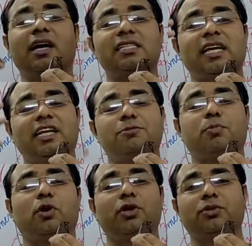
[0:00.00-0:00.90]
a cell is
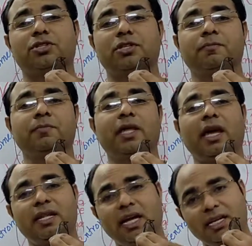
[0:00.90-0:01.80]
produced,
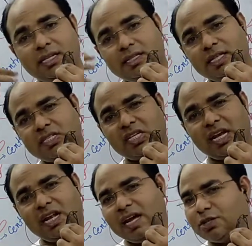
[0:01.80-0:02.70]
and then this
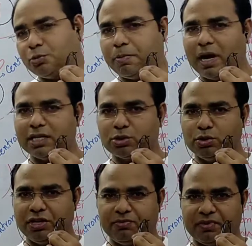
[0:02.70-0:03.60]
cell has to pass
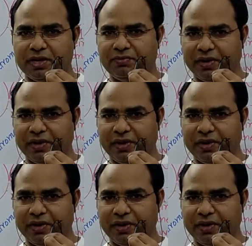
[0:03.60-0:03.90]
through different